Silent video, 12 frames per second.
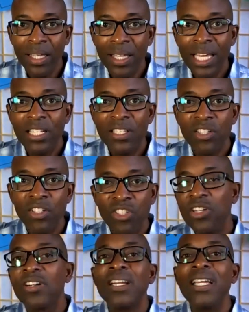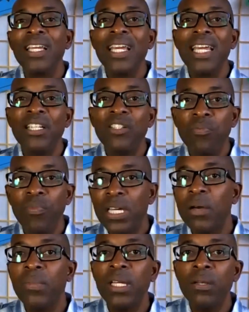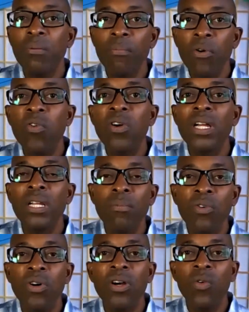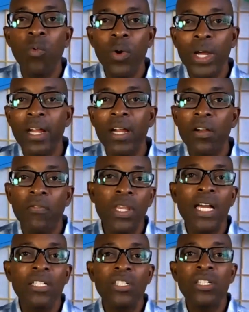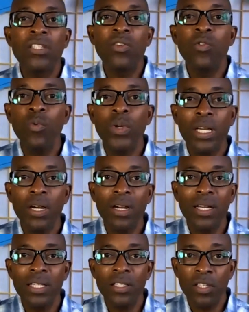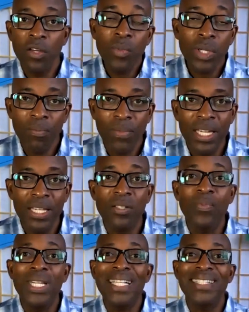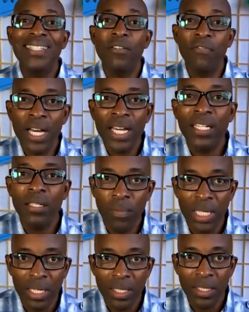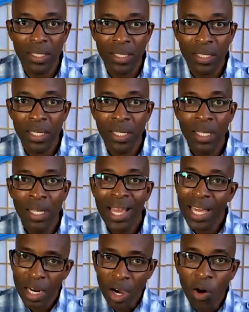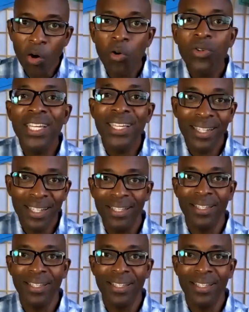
It's a journey into becoming more and more aware of not just who we are as human beings, but as divine beings, and owning